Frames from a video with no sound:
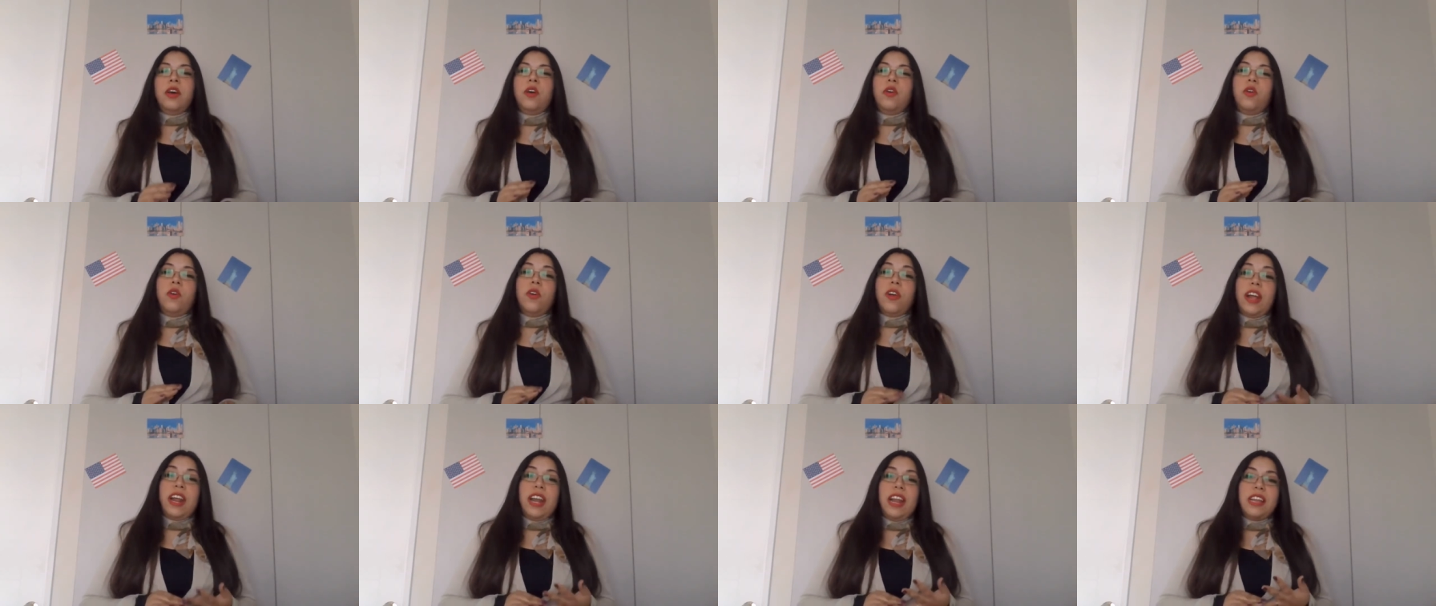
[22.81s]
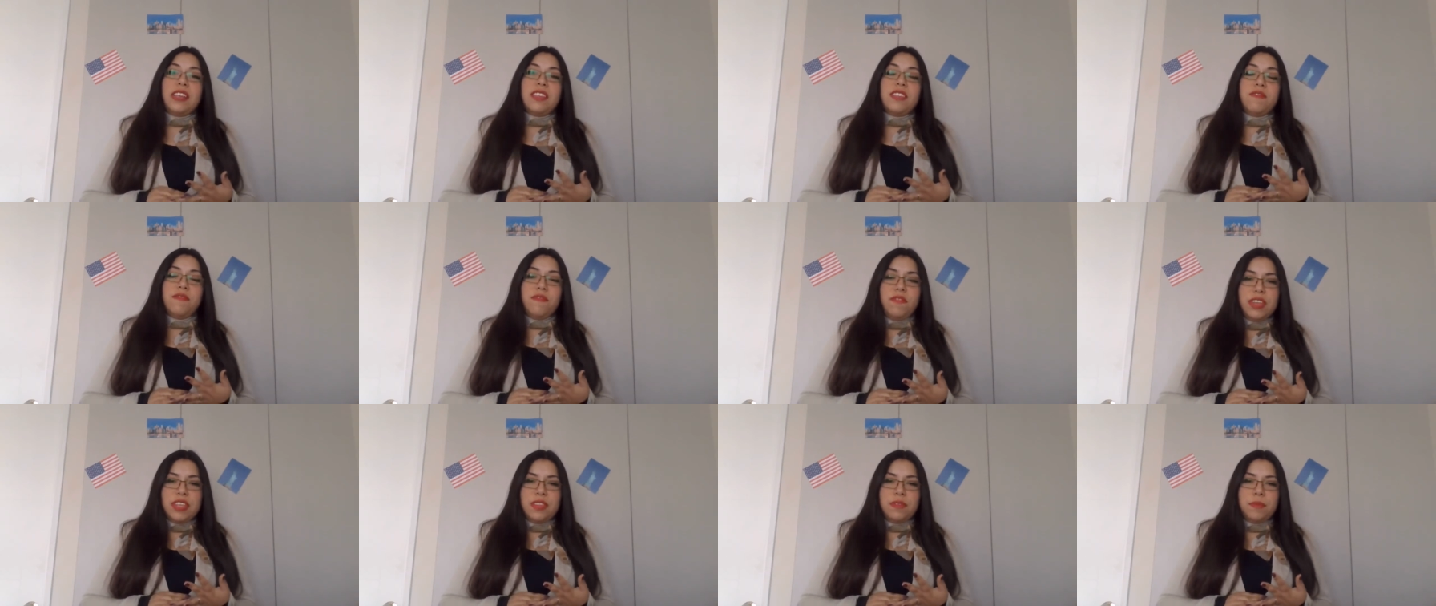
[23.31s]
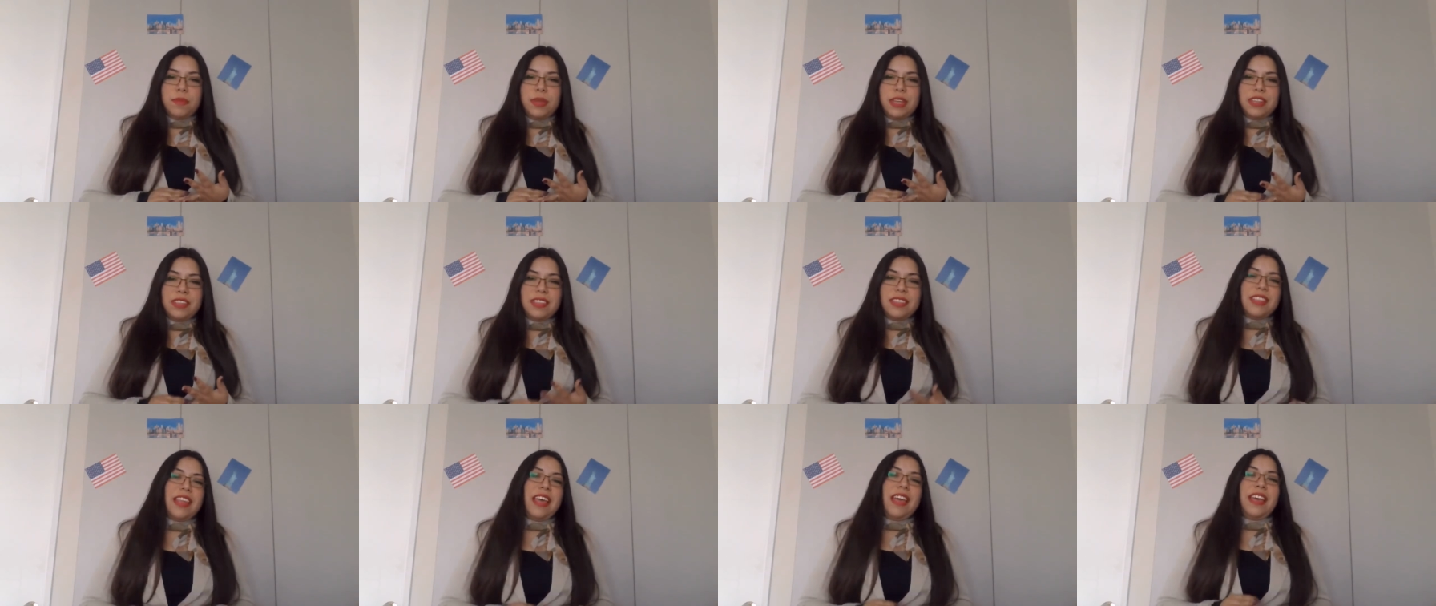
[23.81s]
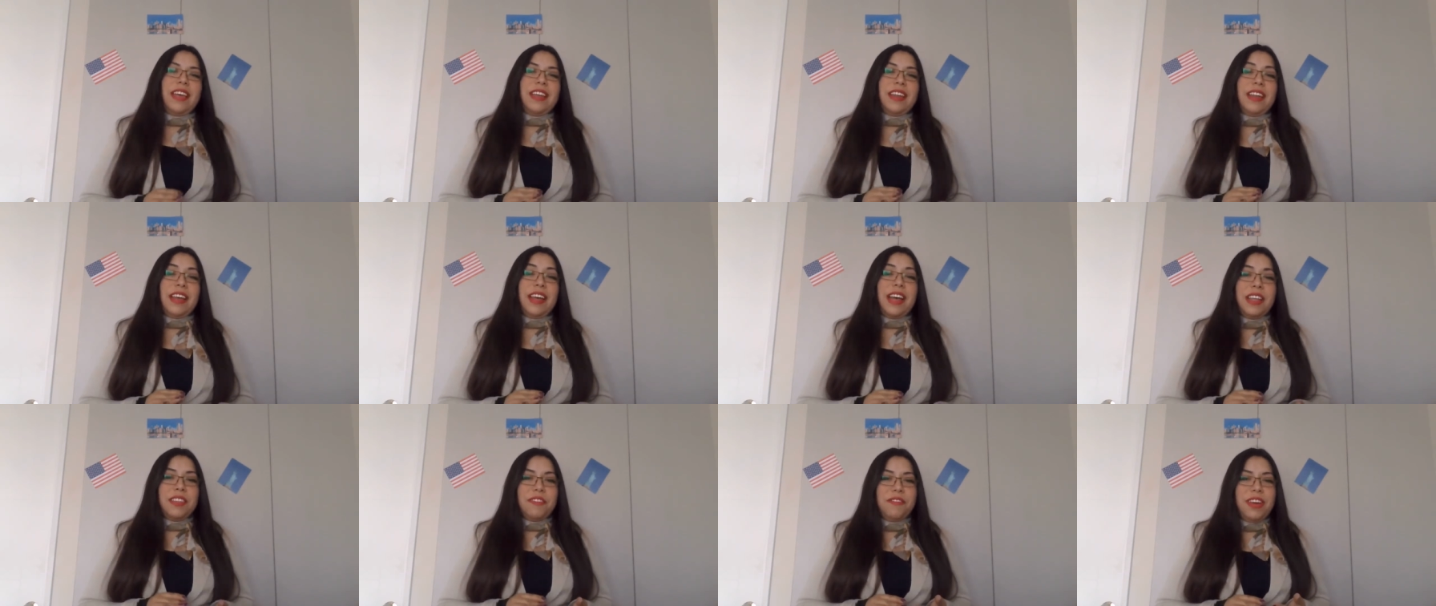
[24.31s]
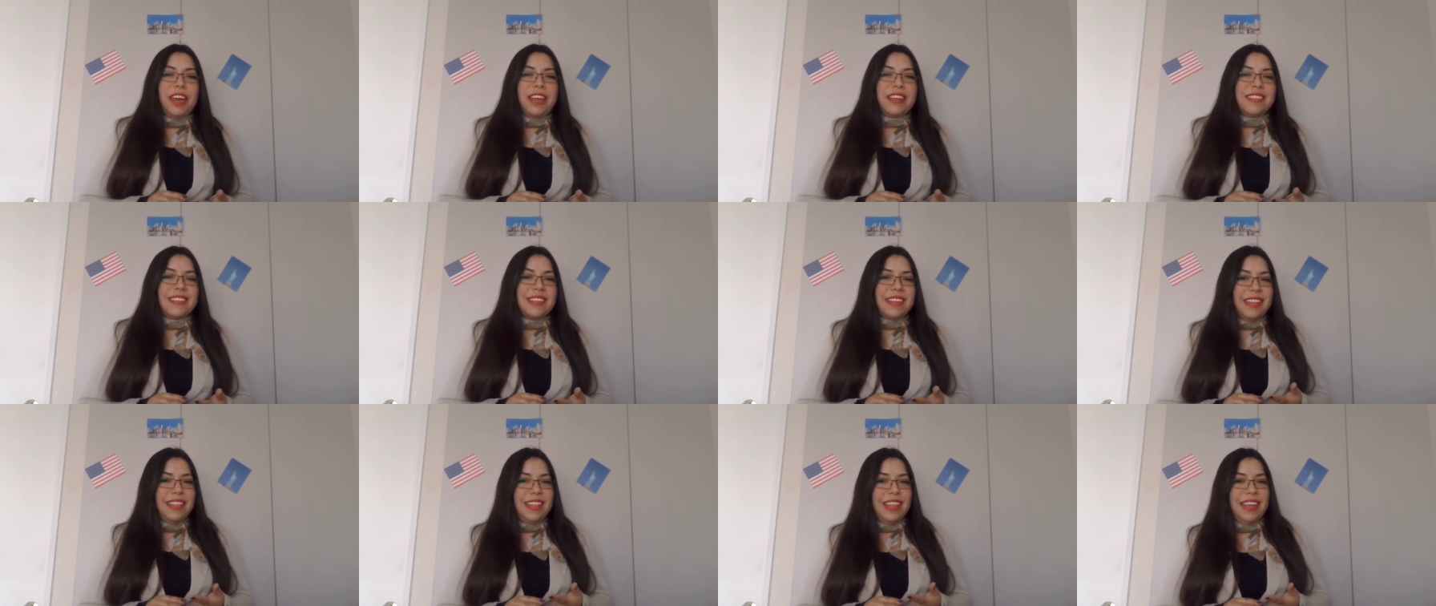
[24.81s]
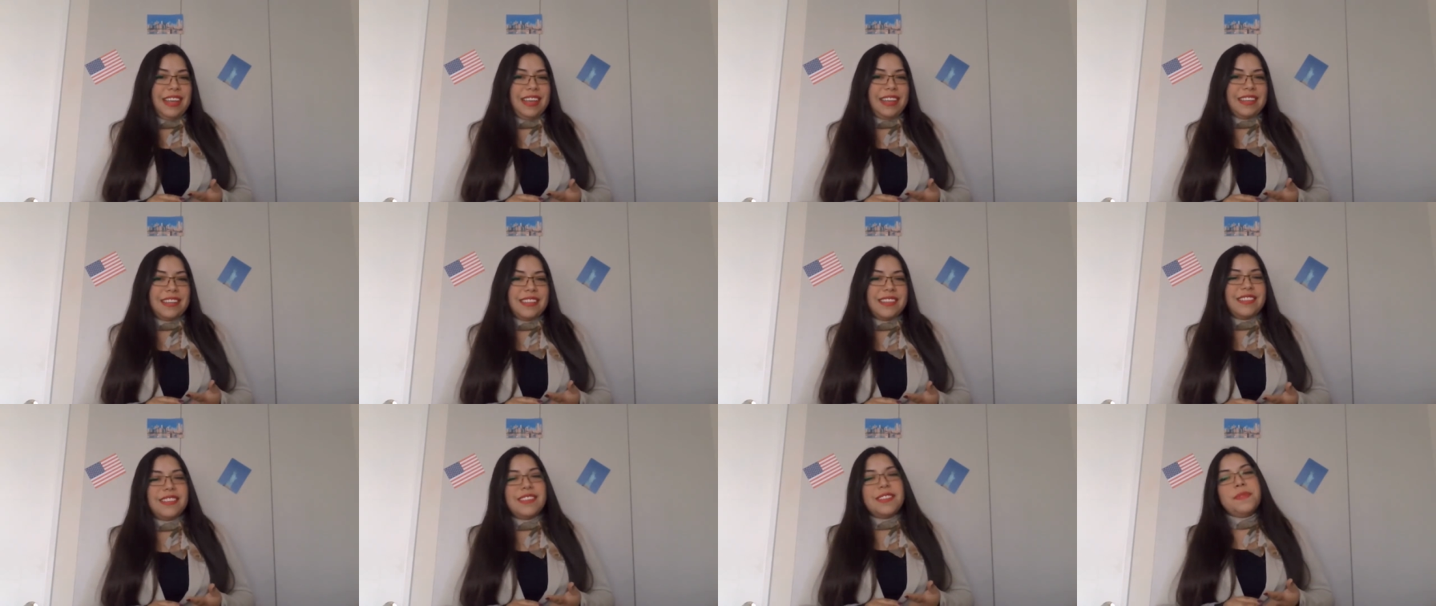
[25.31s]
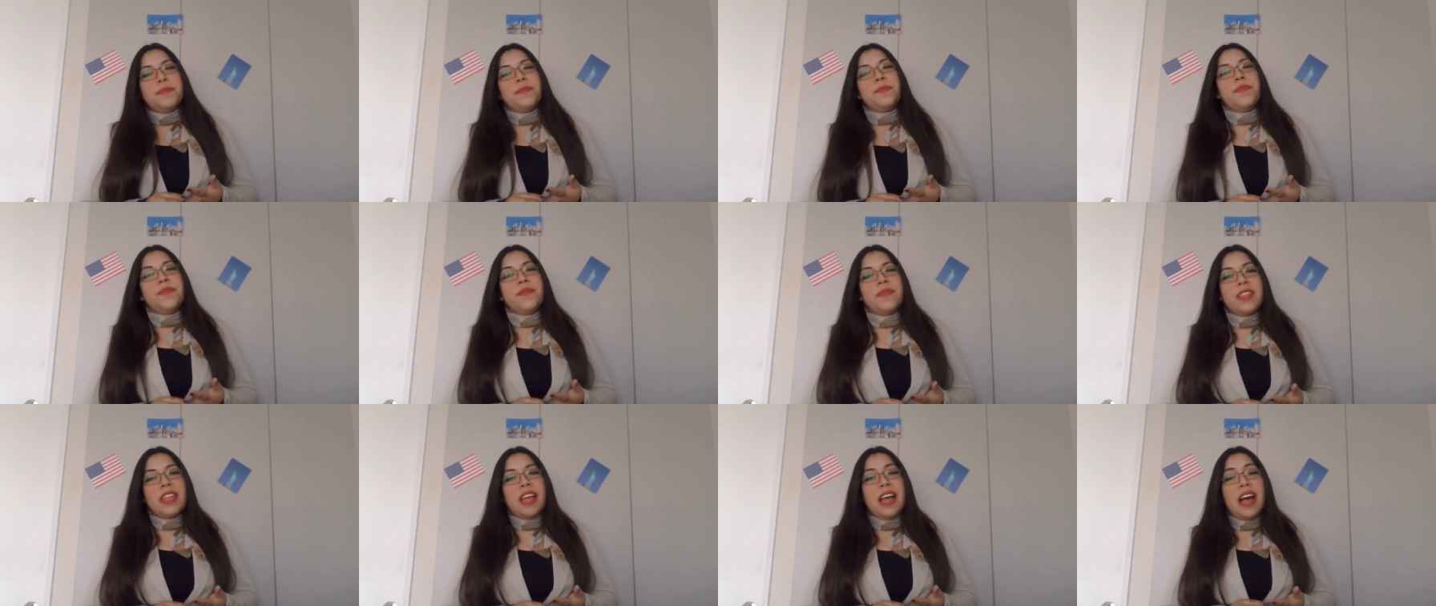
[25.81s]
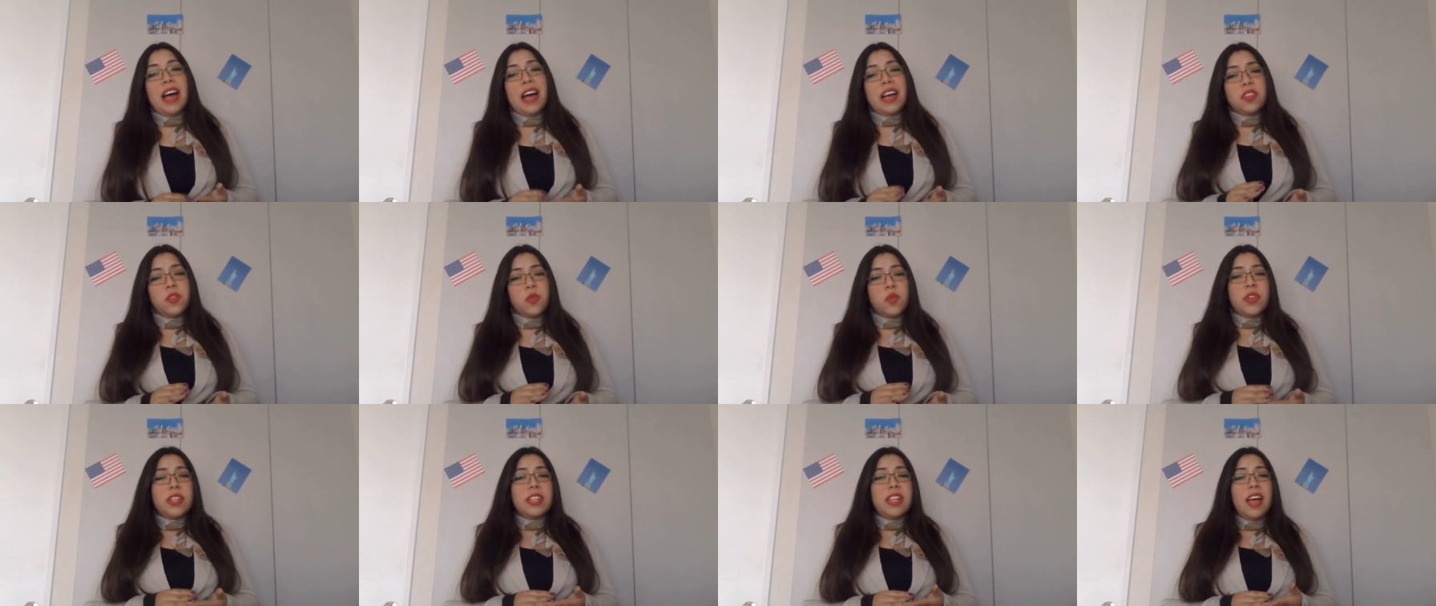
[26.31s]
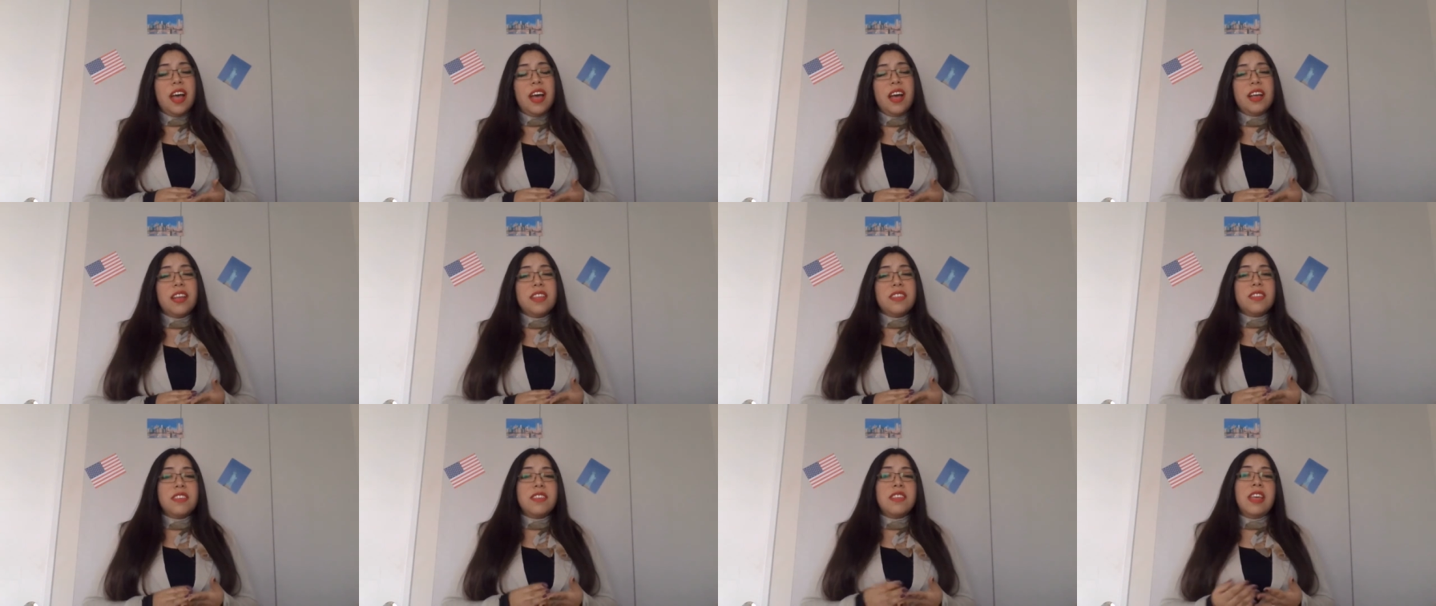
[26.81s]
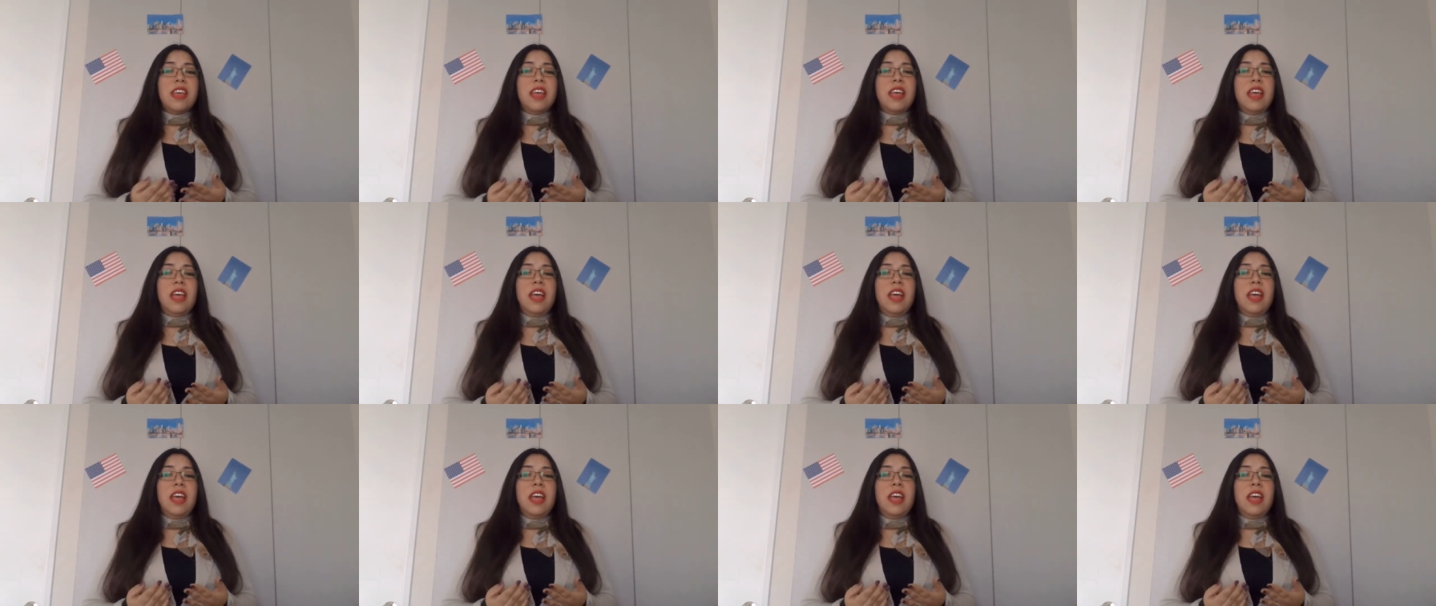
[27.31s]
organize investments, and advise the clients. As well as